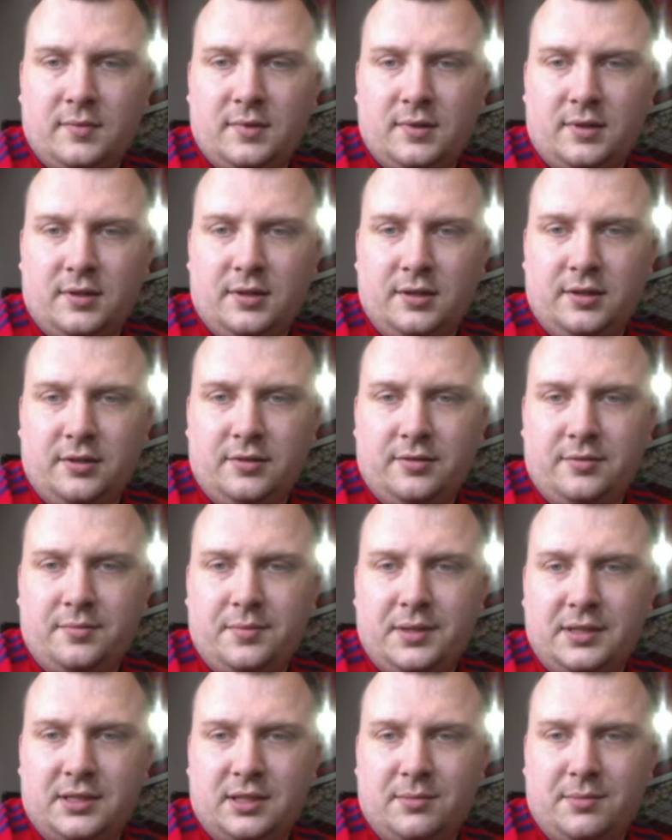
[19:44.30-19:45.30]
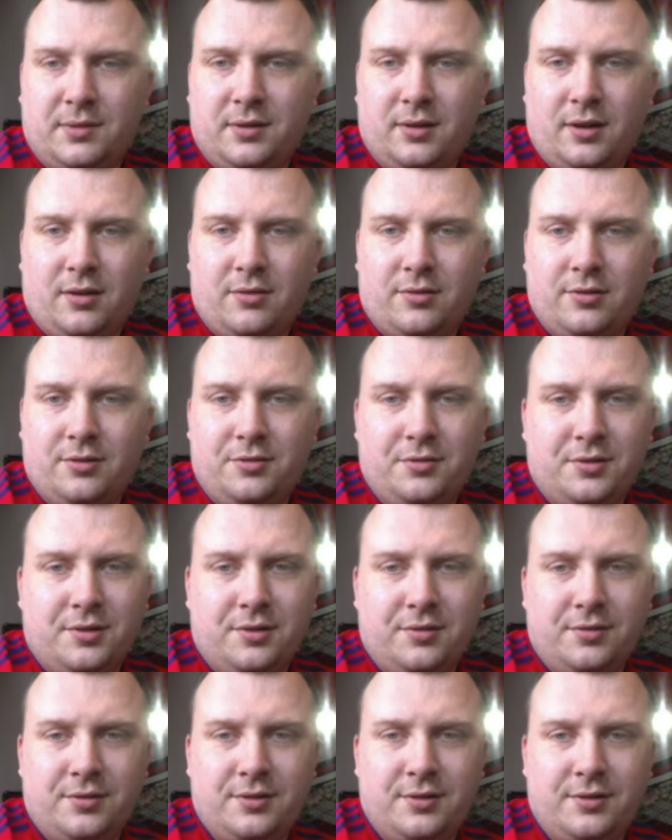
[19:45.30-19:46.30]
Cool, Mr. Mungo,
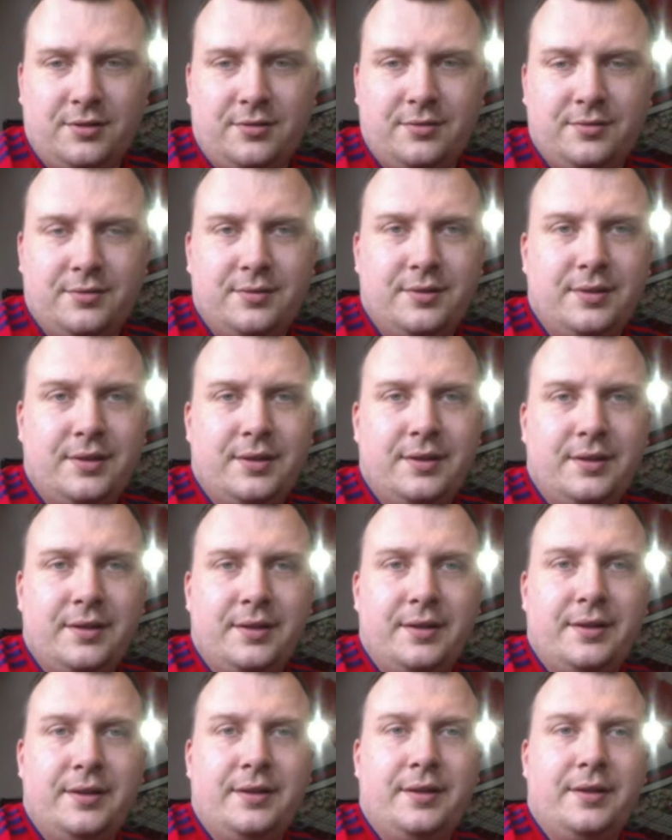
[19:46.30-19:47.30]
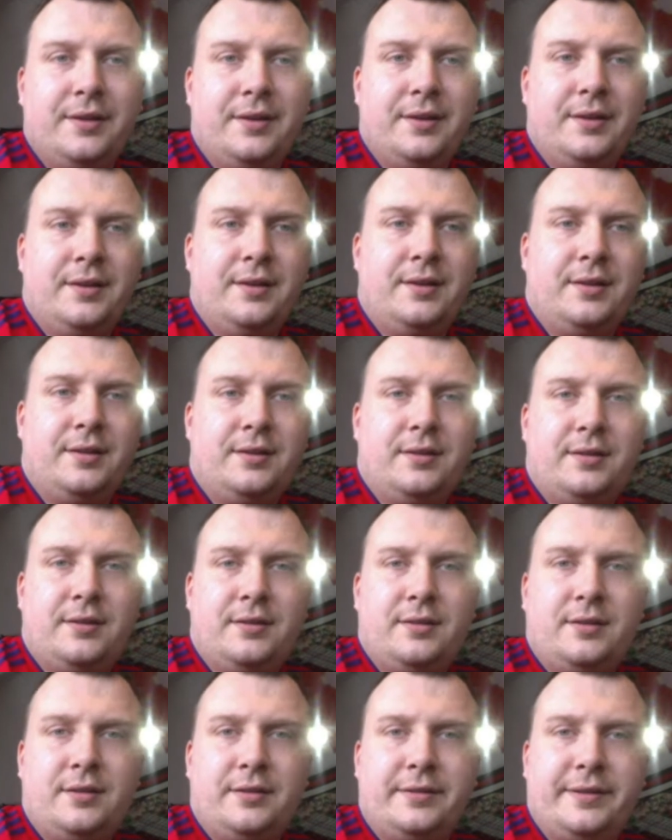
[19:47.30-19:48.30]
cool.
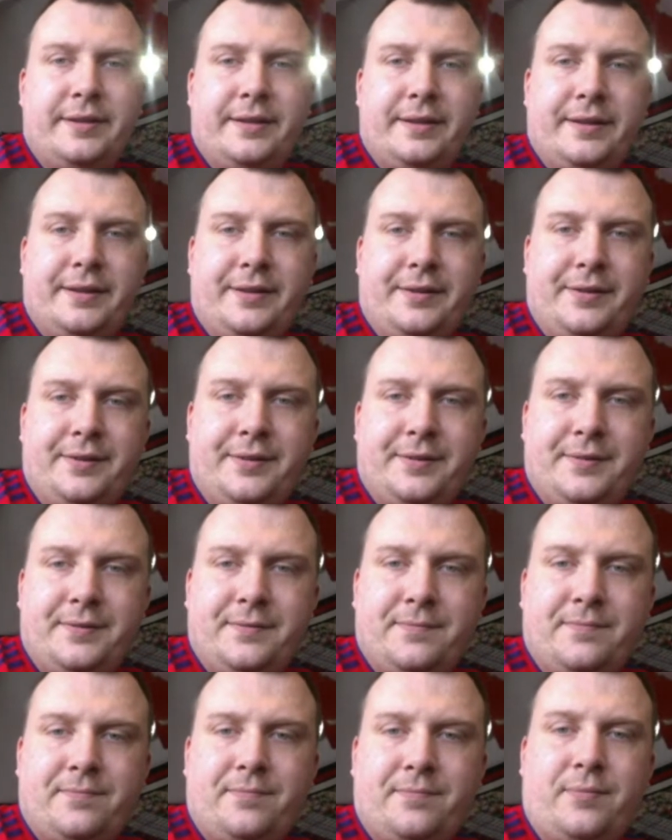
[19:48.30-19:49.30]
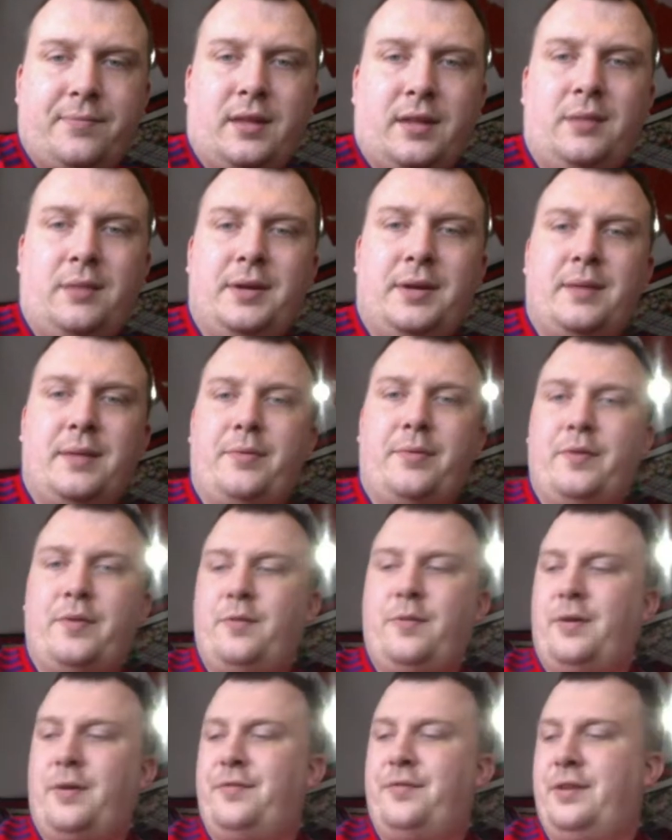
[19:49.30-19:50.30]
Oh dear. Maybe keeping
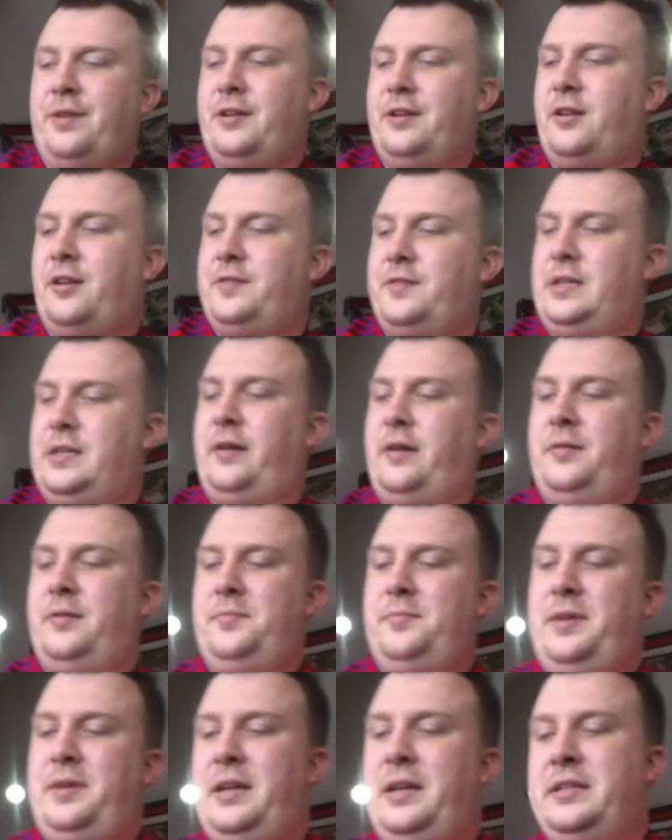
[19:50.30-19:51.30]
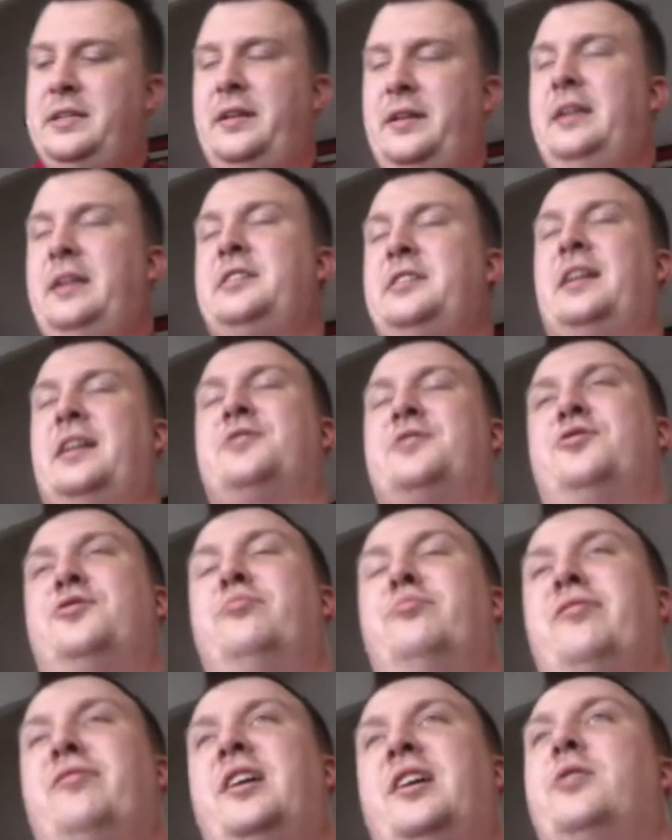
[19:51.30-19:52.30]
well, my friend, and obviously international
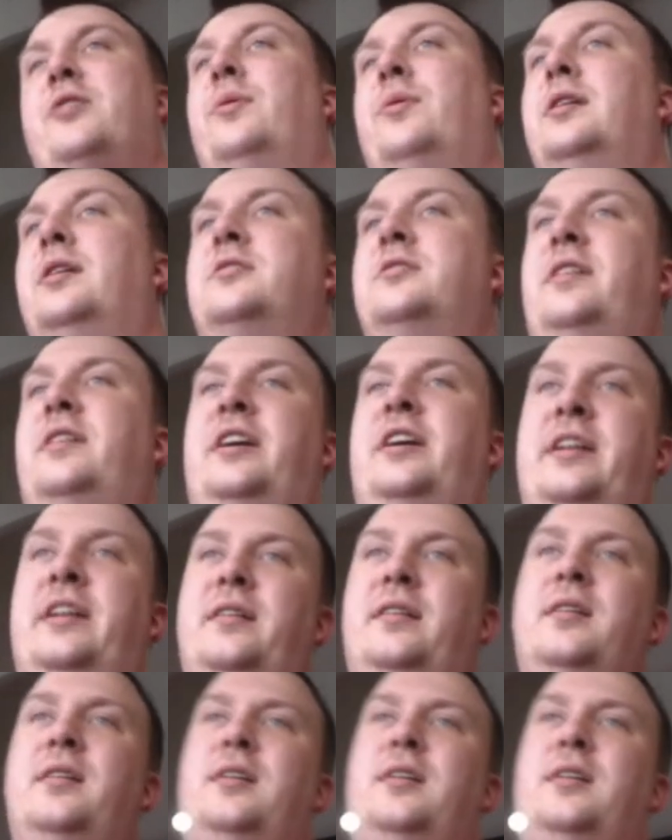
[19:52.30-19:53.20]
break-wise, hope